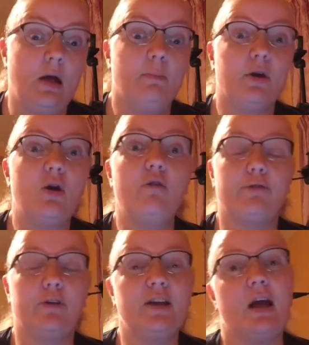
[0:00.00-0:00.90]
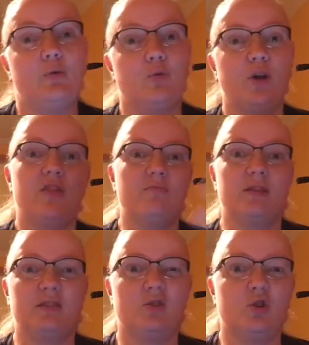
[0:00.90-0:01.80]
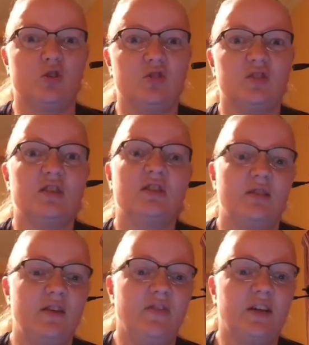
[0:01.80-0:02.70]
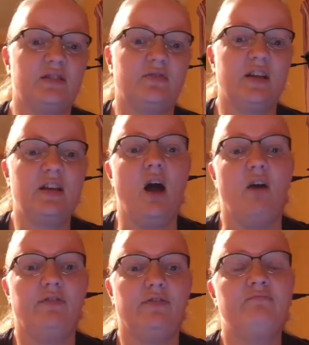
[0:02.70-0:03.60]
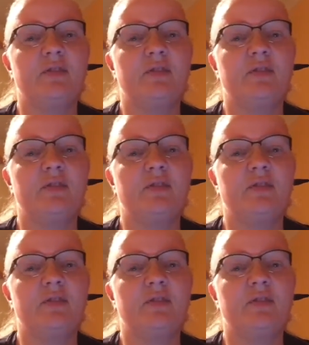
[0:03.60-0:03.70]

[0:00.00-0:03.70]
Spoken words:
but hopefully I will get the message across effectively enough.